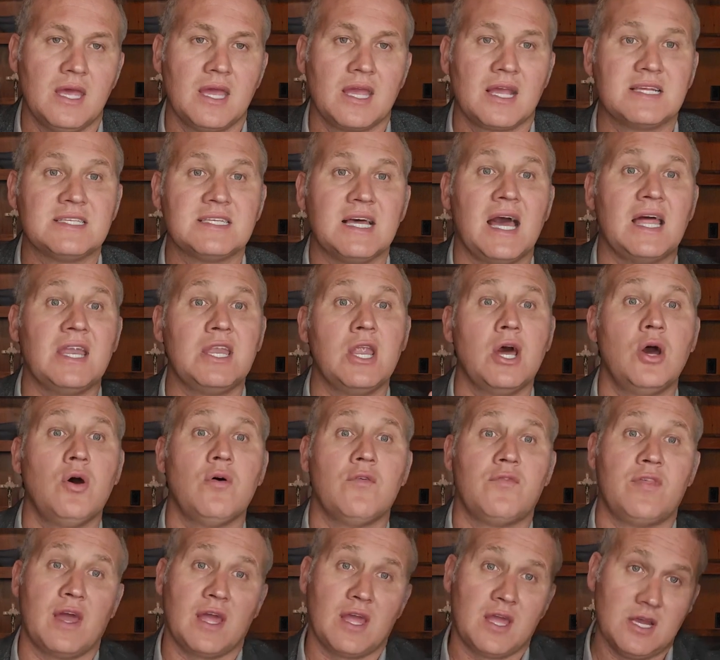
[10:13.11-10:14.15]
Because I know
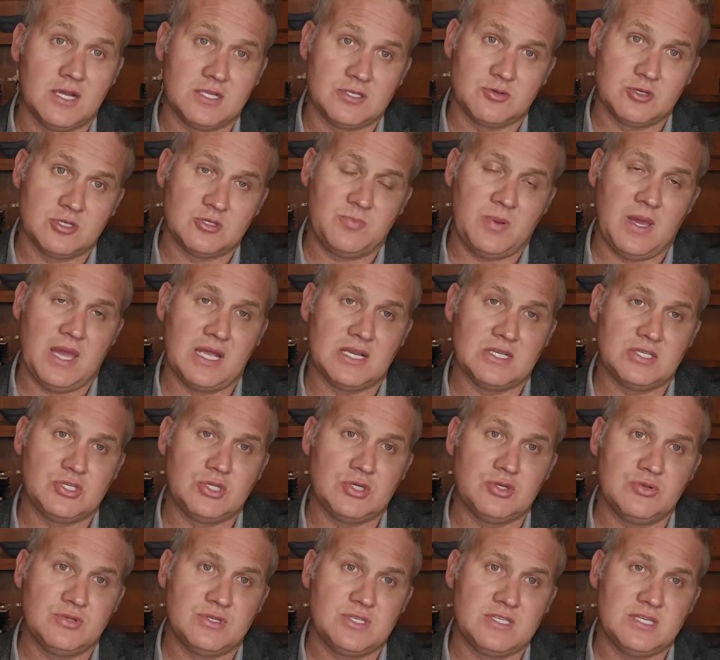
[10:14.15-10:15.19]
if that customer's paying
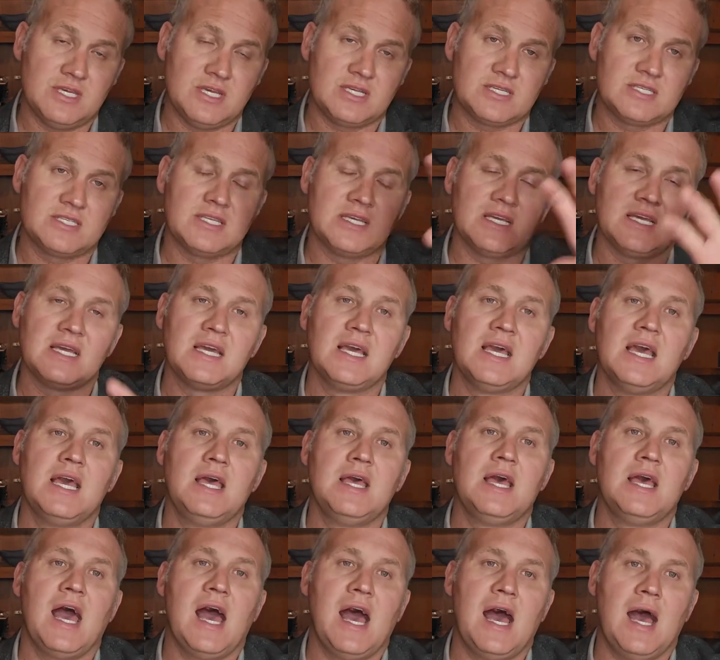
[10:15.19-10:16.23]
$260,
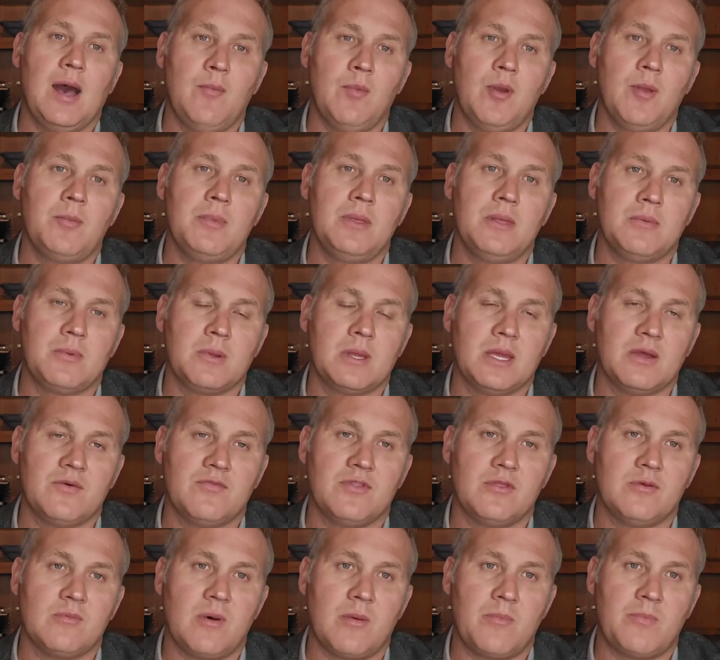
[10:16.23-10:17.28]
I'm going to be able to
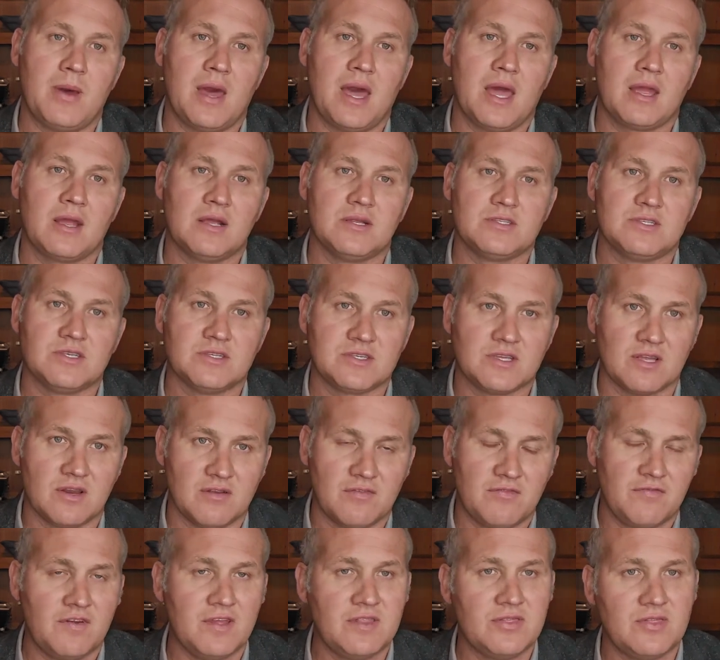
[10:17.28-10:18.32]
give them a package that's going
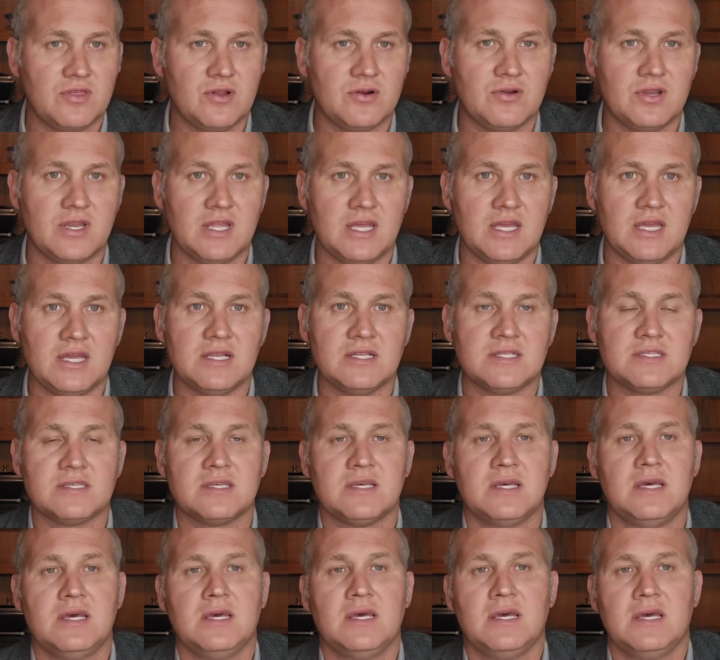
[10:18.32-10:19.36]
to fit their needs
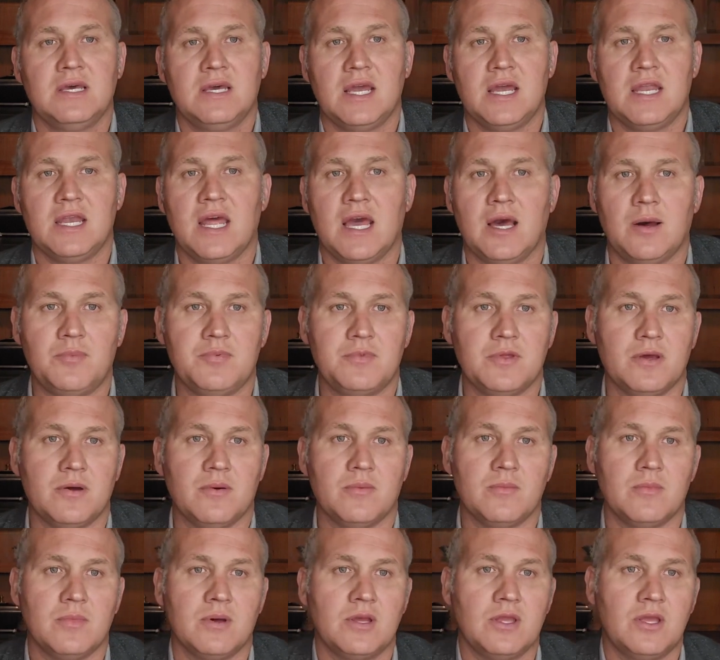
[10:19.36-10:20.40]
and help
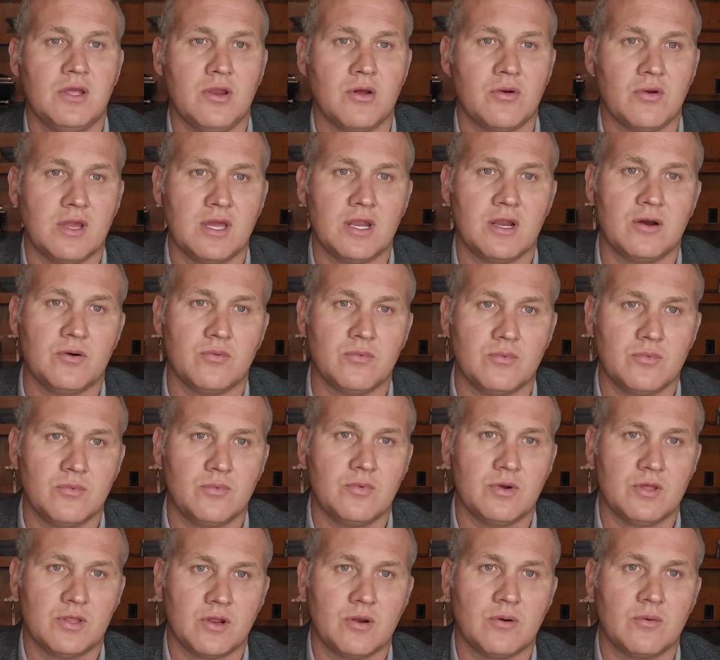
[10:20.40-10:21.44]
them, get on
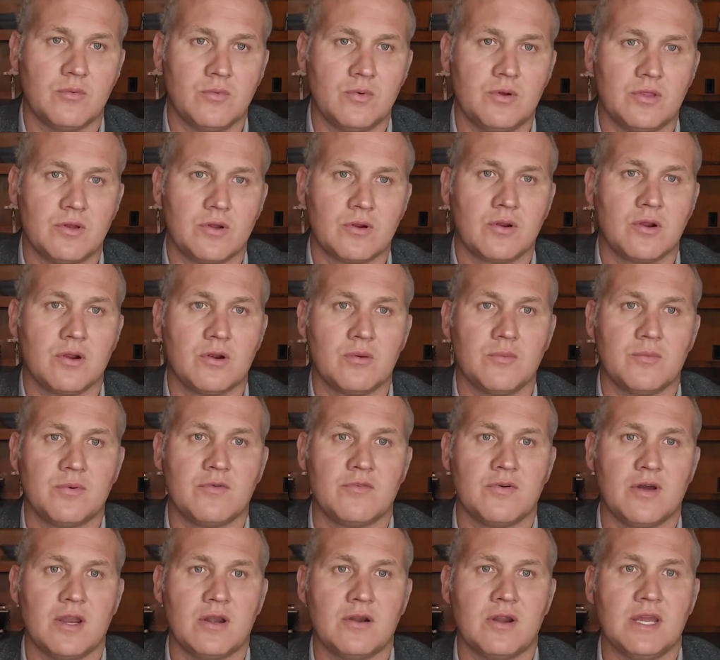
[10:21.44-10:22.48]
with our current
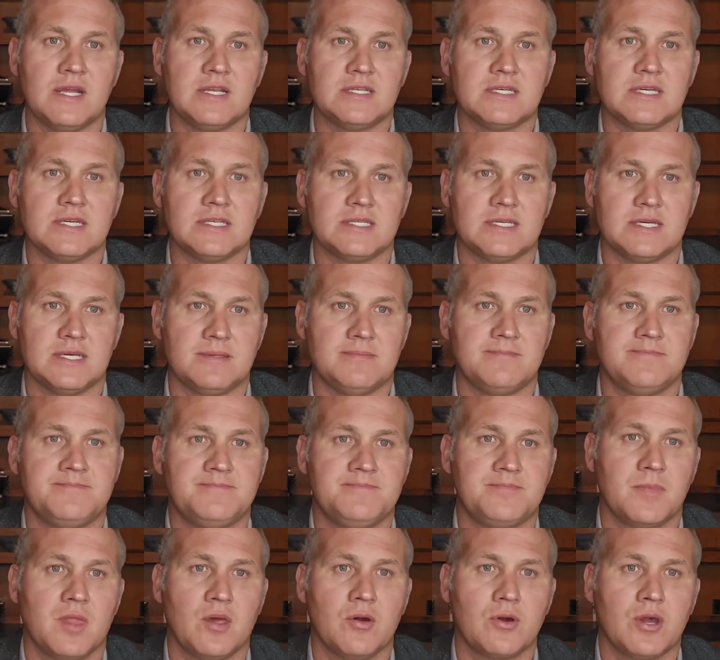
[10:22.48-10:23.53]
provider, AT&T.
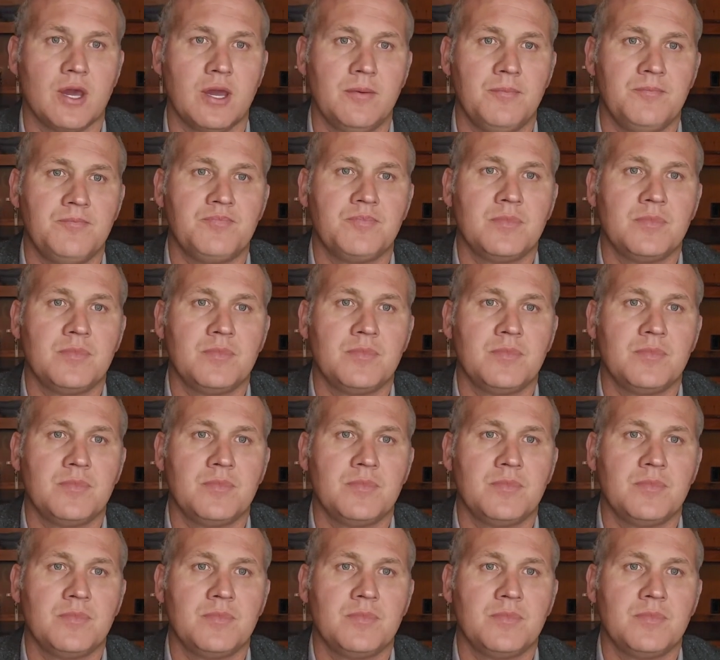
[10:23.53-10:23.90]
Okay.